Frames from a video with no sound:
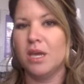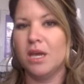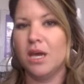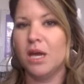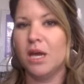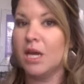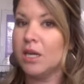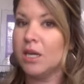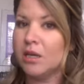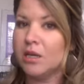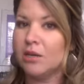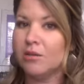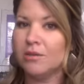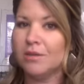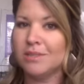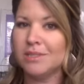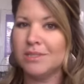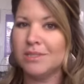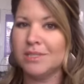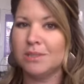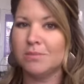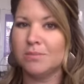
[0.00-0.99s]
I know
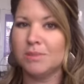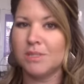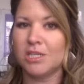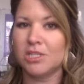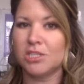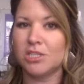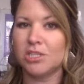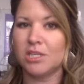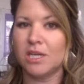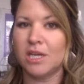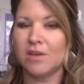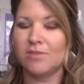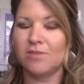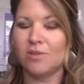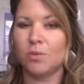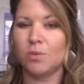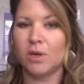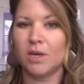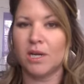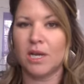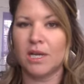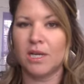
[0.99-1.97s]
it's an obsession. I have to
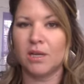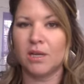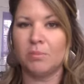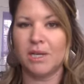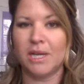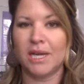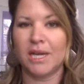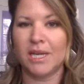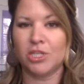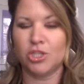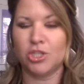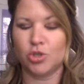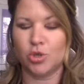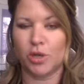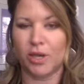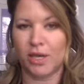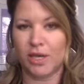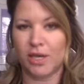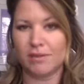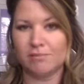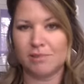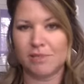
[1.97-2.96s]
work on it, but I enjoy
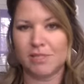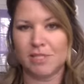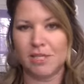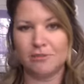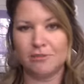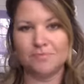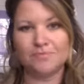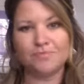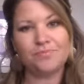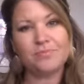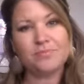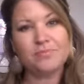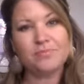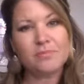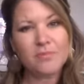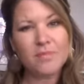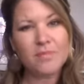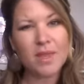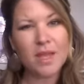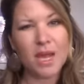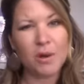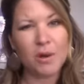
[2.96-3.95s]
it. So
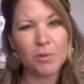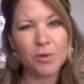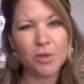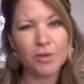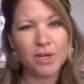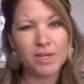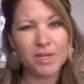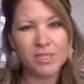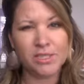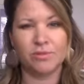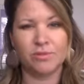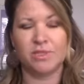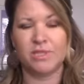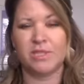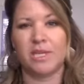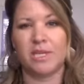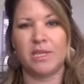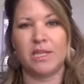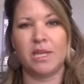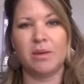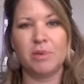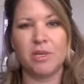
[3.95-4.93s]
how are you guys doing
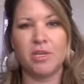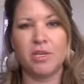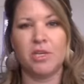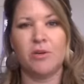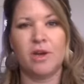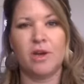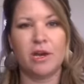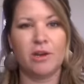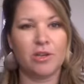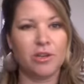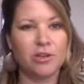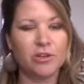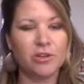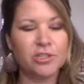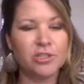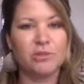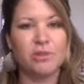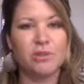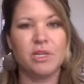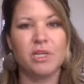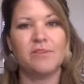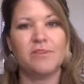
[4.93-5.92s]
today? Let me know how you're
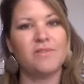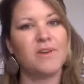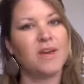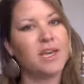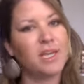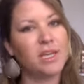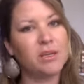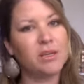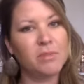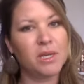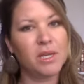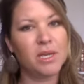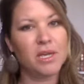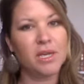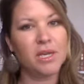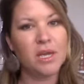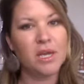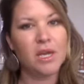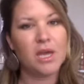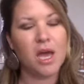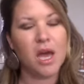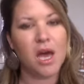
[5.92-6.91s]
doing, if I can be
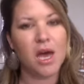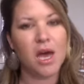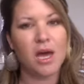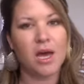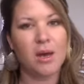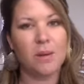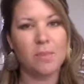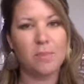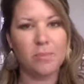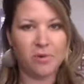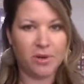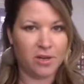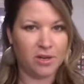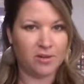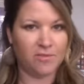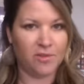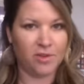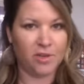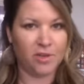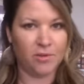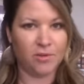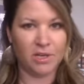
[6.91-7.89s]
uh, praying
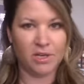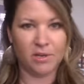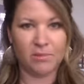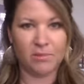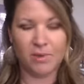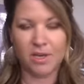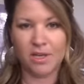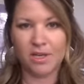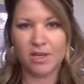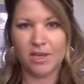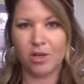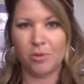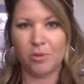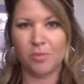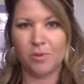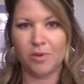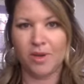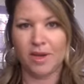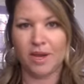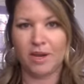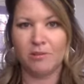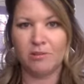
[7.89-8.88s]
for you in any way, help
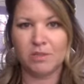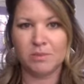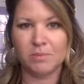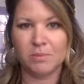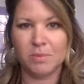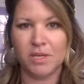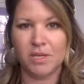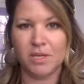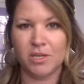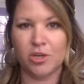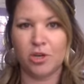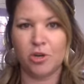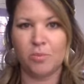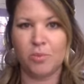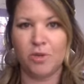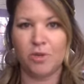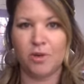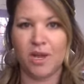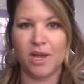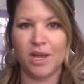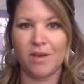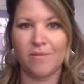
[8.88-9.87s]
you out, but hope
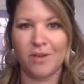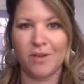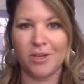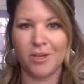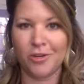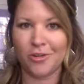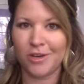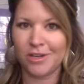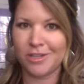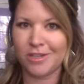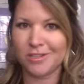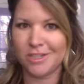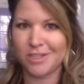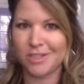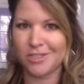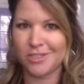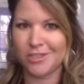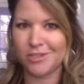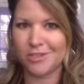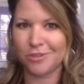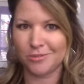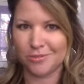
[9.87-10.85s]
you're having a great day
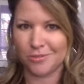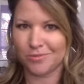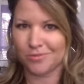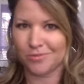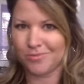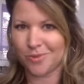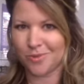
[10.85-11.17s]
too.